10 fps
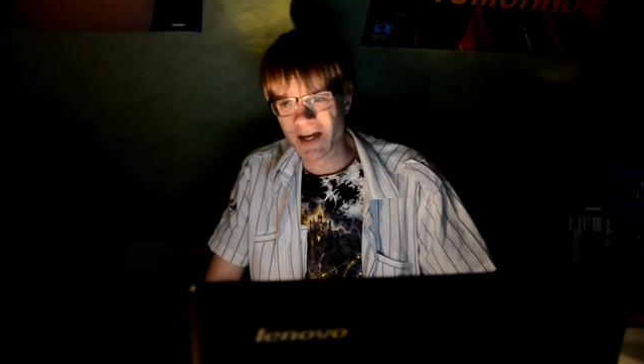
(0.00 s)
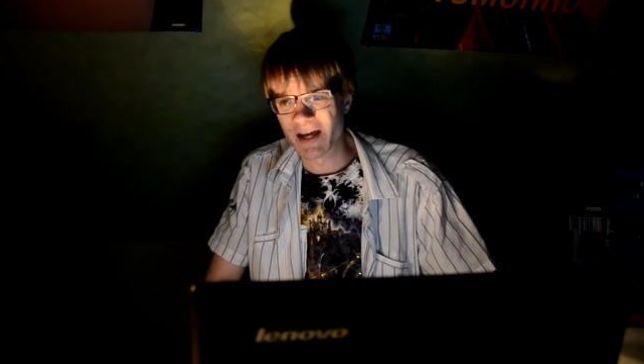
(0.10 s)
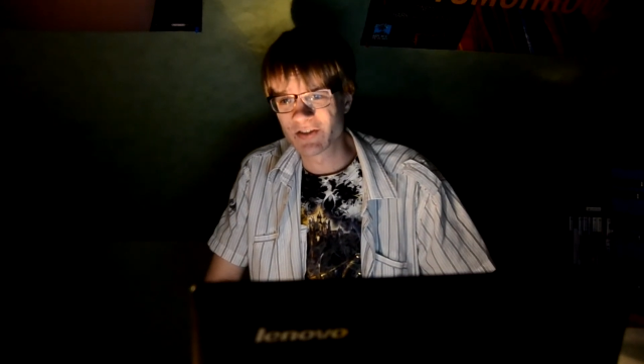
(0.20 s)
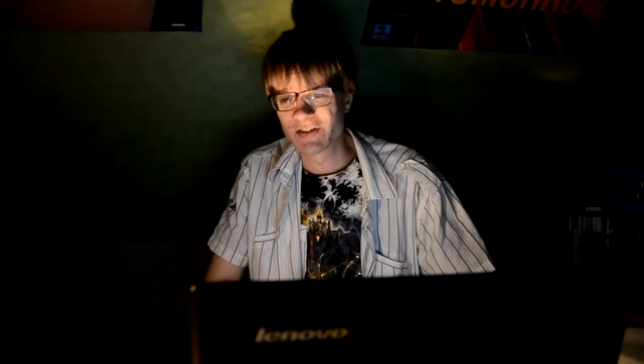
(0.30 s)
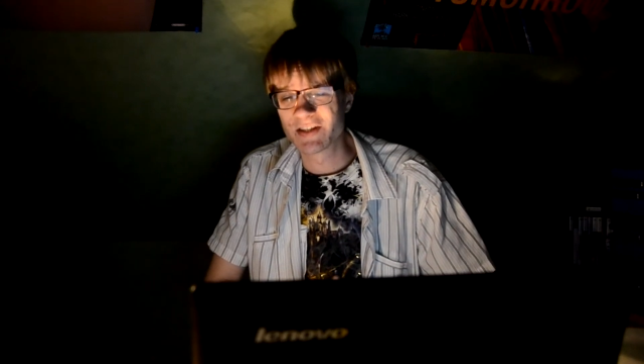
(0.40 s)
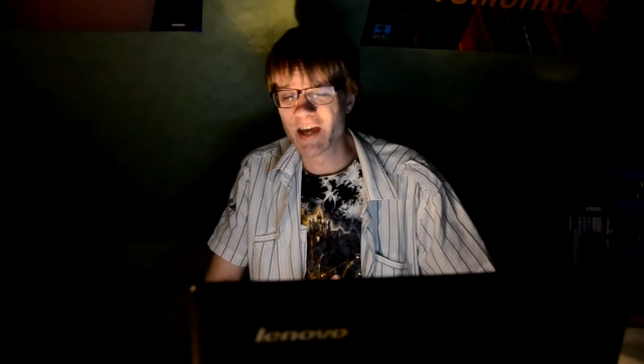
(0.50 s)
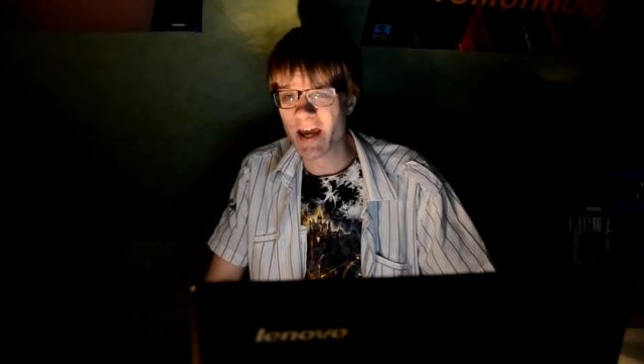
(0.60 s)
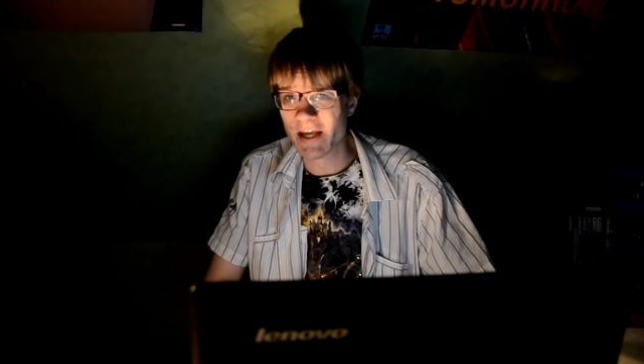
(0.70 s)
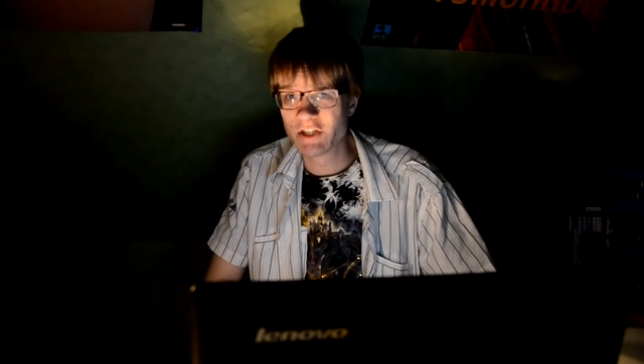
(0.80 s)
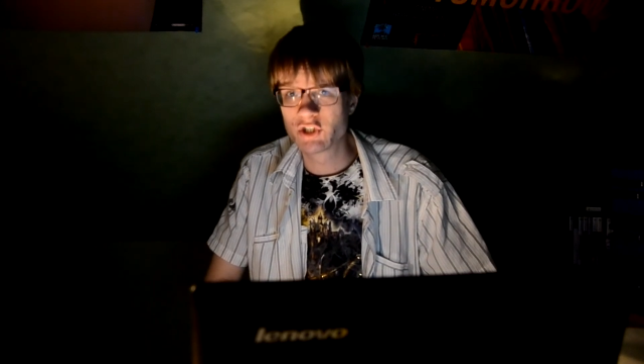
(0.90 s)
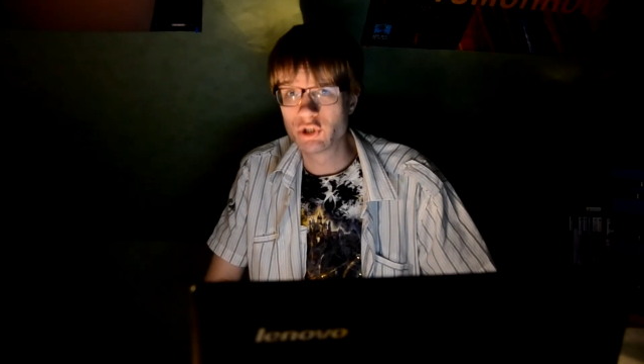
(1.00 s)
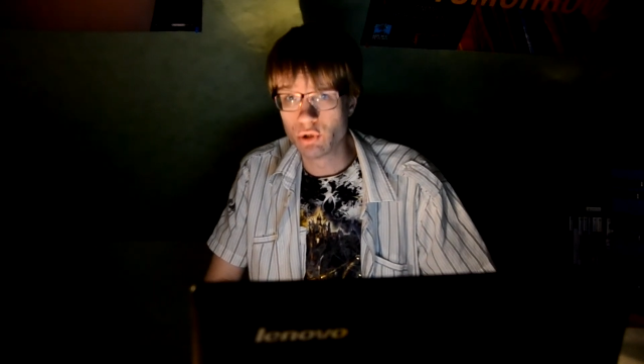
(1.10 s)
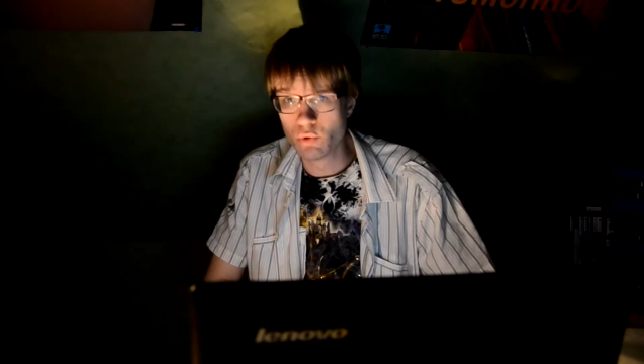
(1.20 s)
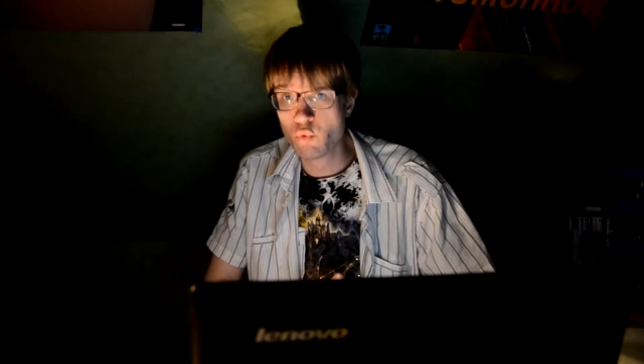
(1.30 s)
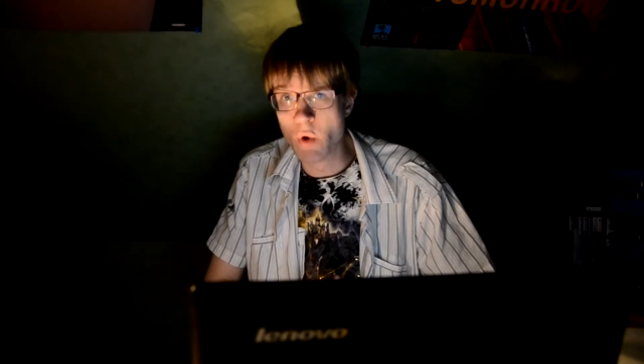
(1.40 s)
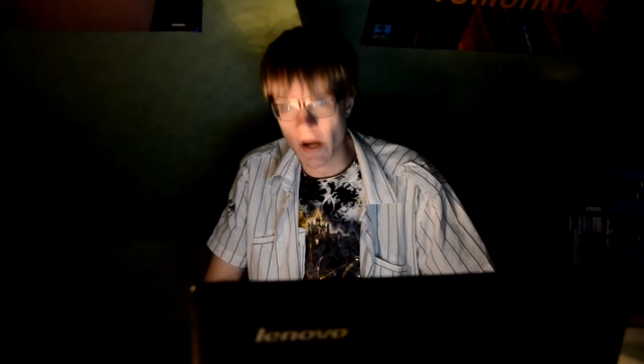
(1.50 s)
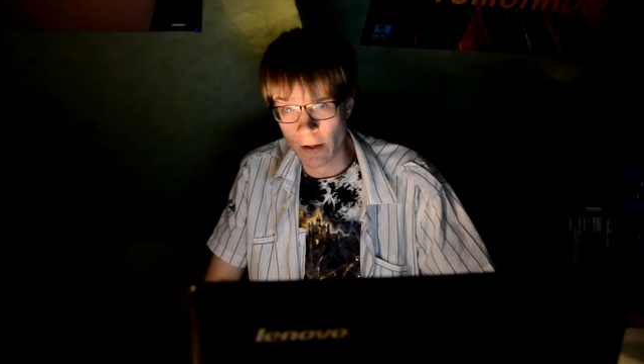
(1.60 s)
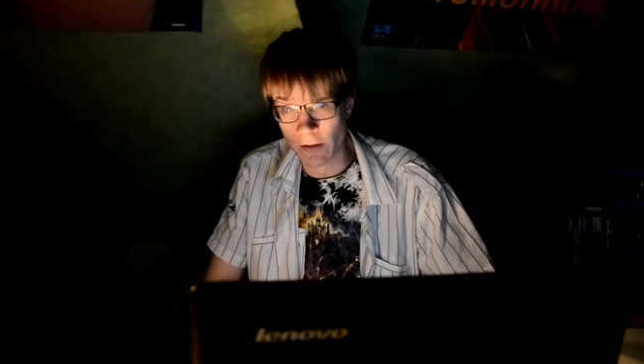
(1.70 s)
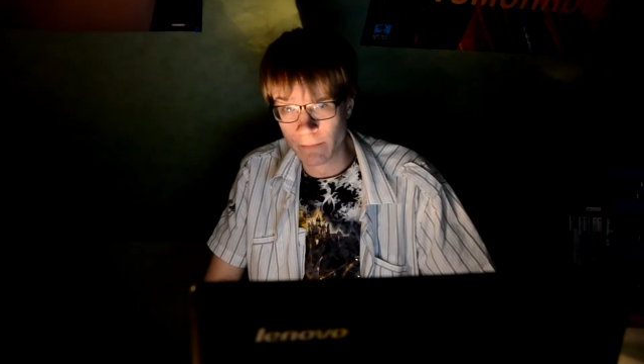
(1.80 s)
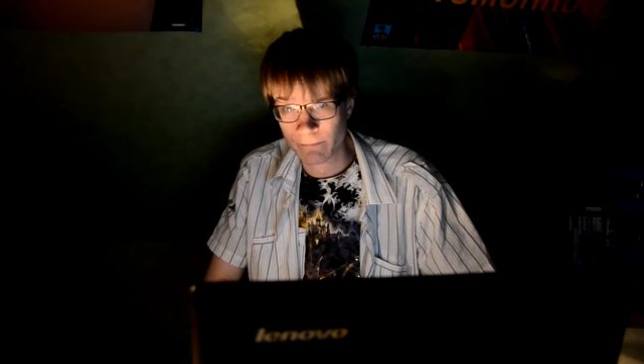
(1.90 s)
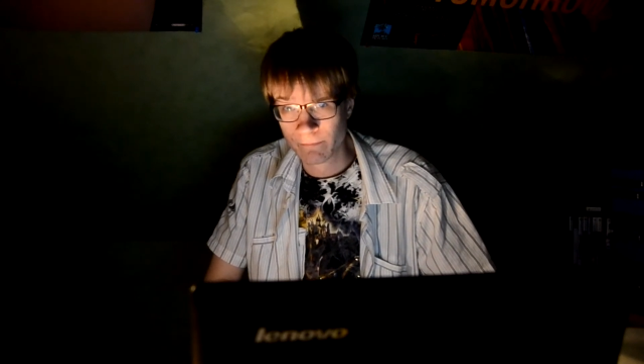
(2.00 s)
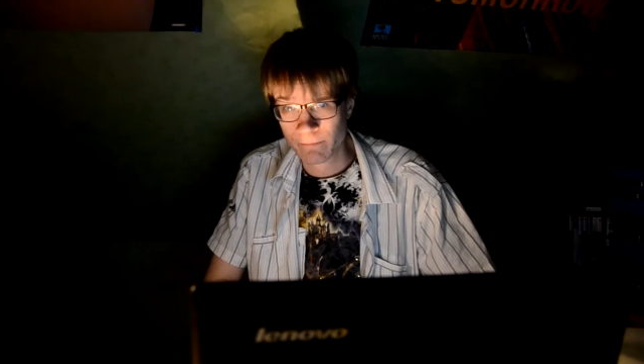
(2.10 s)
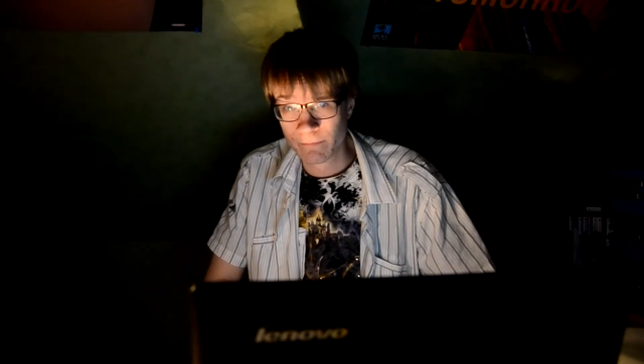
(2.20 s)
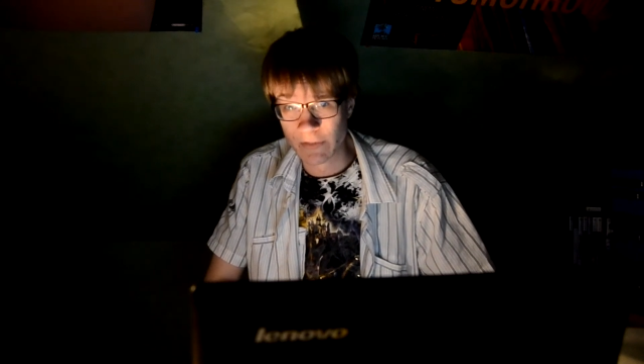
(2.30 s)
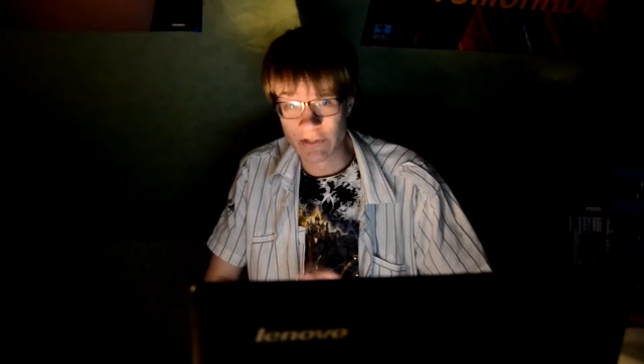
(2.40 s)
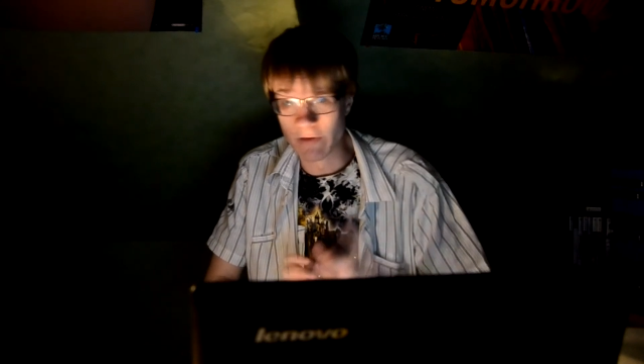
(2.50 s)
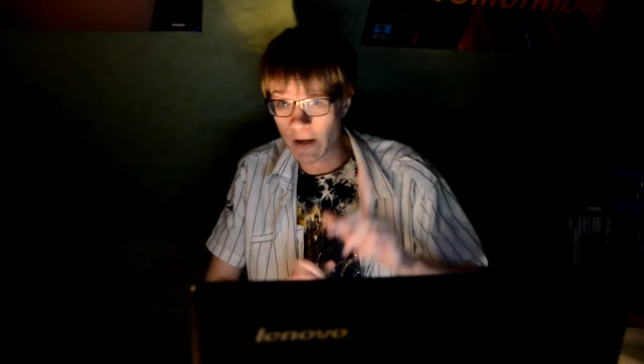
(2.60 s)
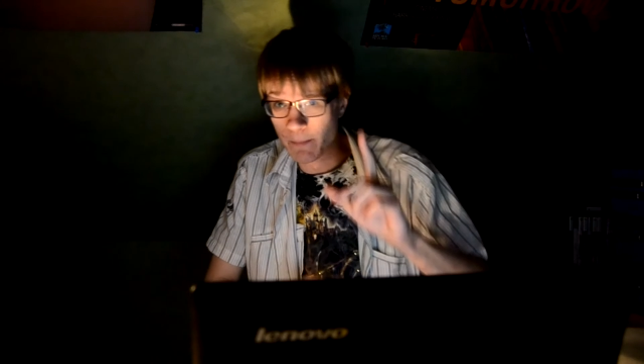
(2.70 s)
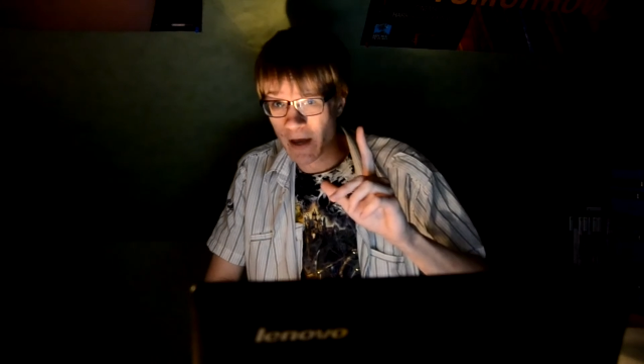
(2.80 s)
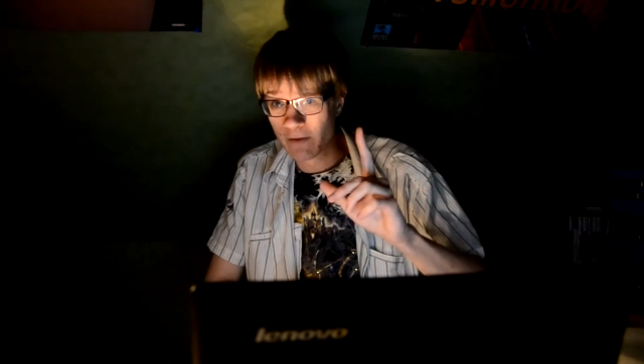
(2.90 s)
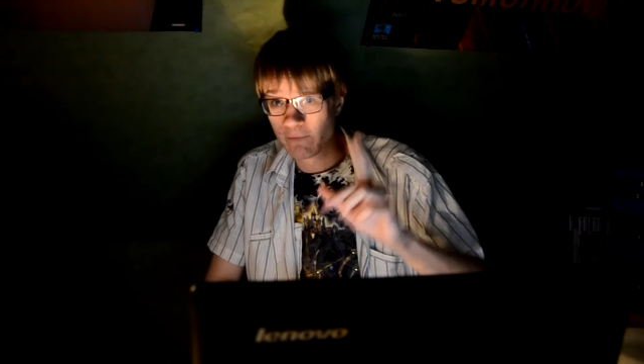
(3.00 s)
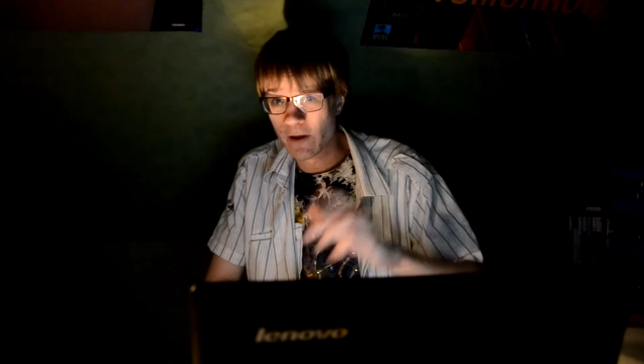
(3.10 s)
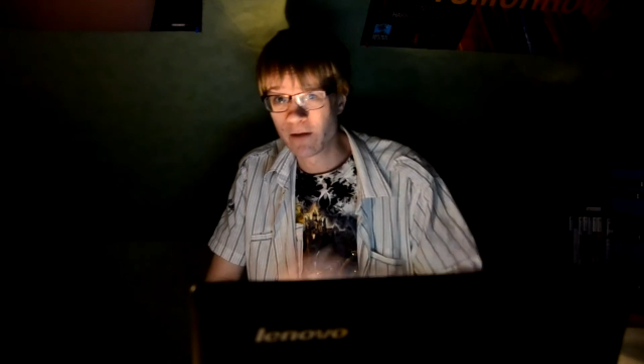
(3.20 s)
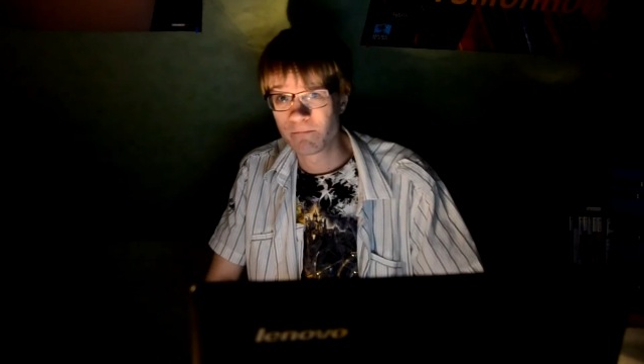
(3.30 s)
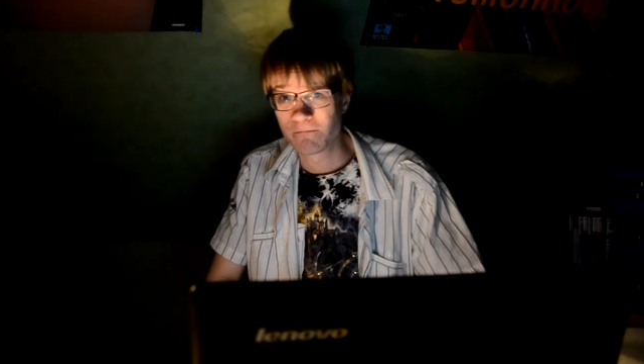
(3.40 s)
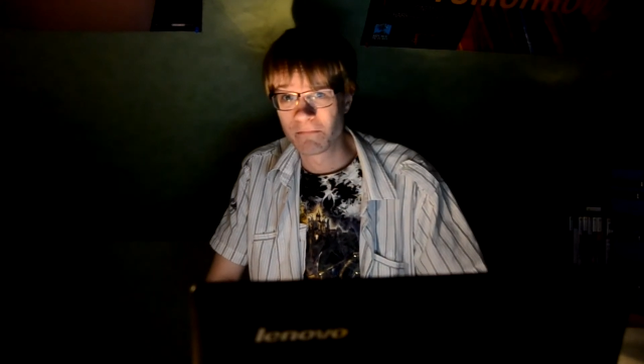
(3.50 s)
hasn't aged too well. Is that a bad thing?